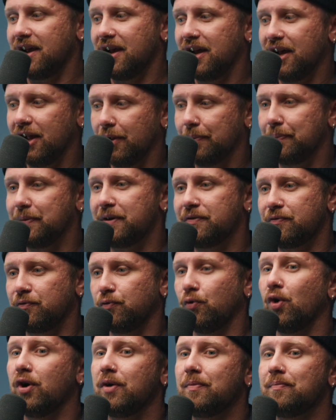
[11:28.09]
help
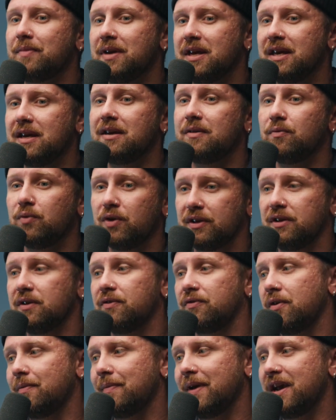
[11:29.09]
inform me with
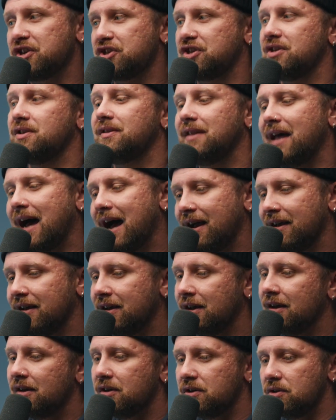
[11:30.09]
information that
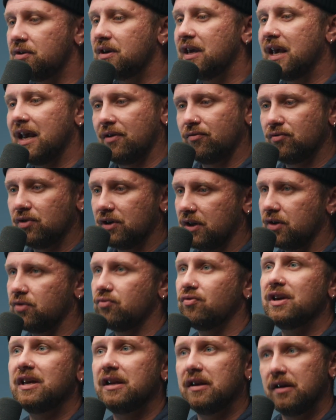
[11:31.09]
you can't really
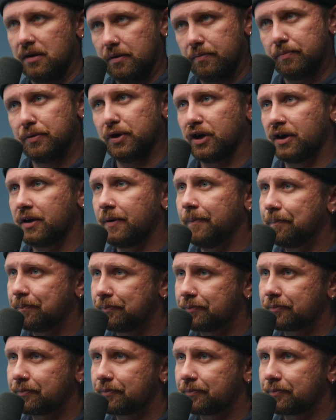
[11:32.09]
read in a book.